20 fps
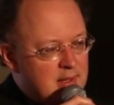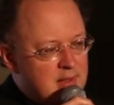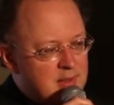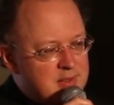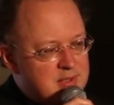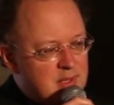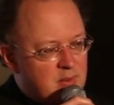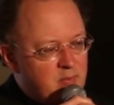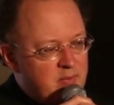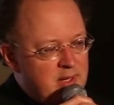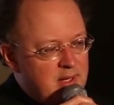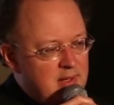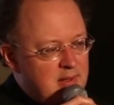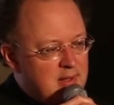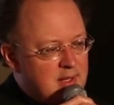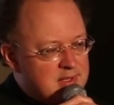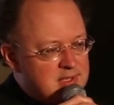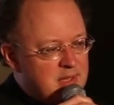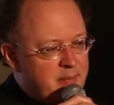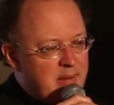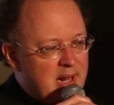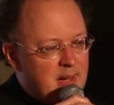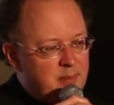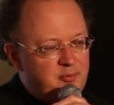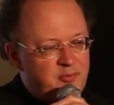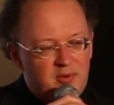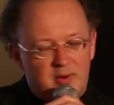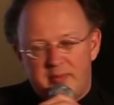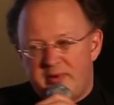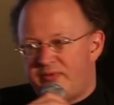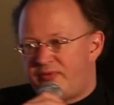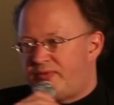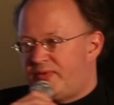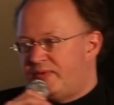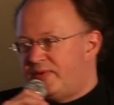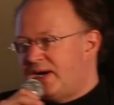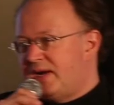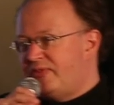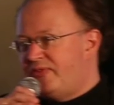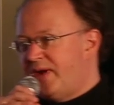So we got some help from a
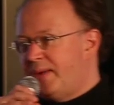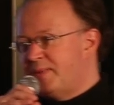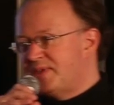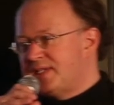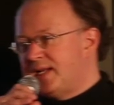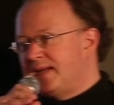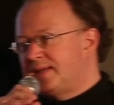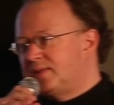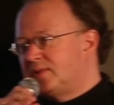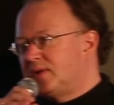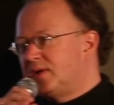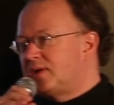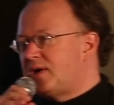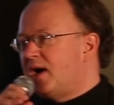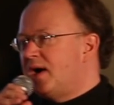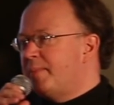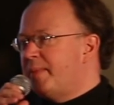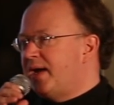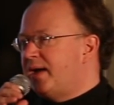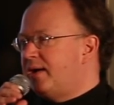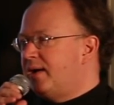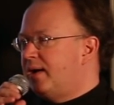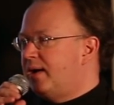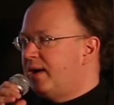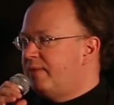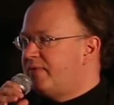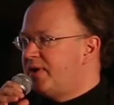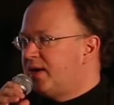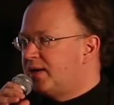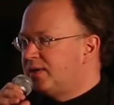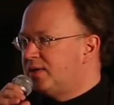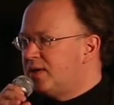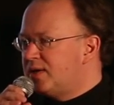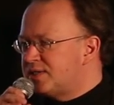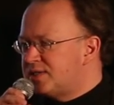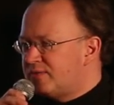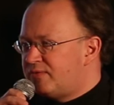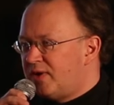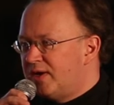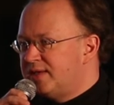very famous electrical car maker, and we got
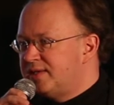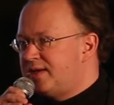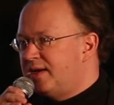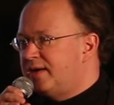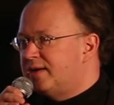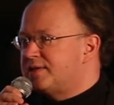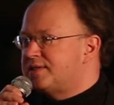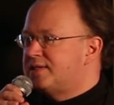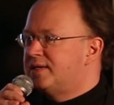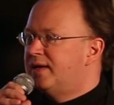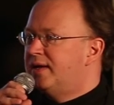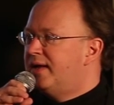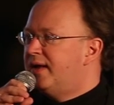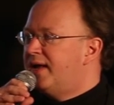lots of volunteers.